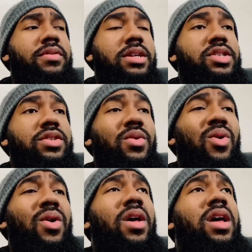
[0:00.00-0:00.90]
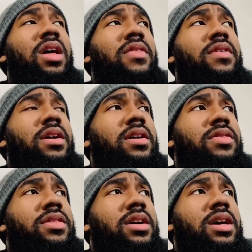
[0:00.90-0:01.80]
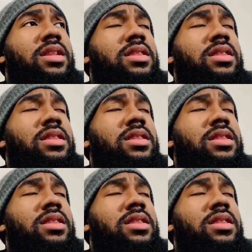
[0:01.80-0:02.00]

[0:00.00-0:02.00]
the progression, or the